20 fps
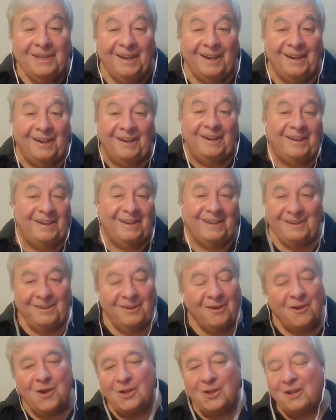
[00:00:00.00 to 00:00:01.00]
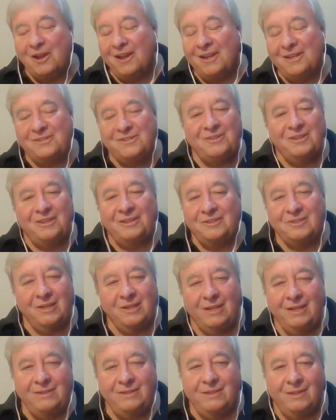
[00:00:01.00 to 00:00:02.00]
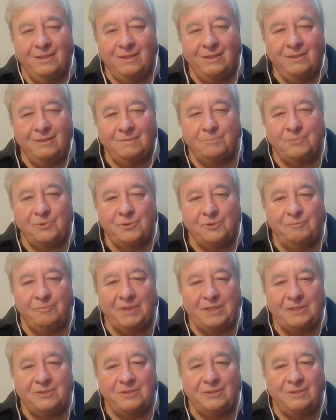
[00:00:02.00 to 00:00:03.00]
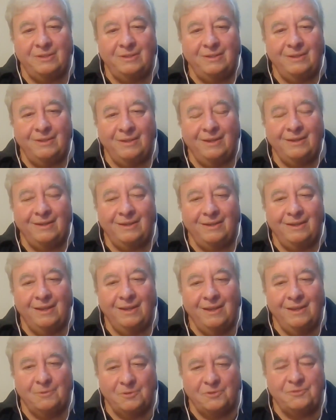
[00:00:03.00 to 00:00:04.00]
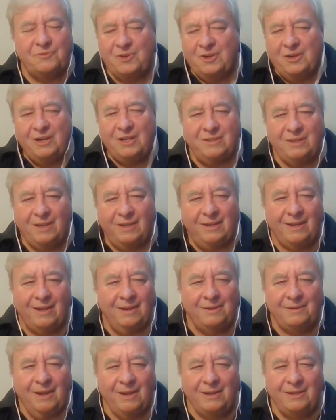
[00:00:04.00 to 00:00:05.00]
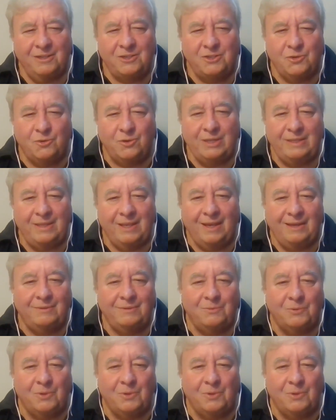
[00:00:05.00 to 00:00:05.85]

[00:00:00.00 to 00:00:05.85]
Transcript: and all kinds of things led to improvements, and it was very exciting. I enjoyed that,